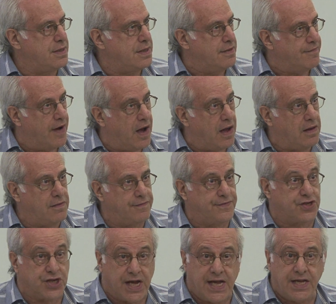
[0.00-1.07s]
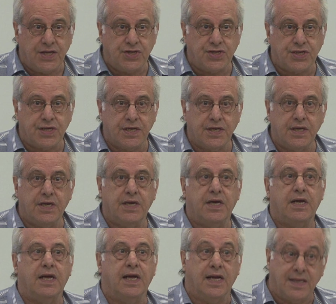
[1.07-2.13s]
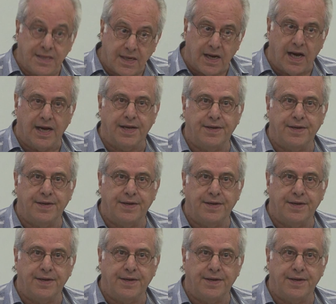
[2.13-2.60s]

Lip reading: evolved, changed, and died.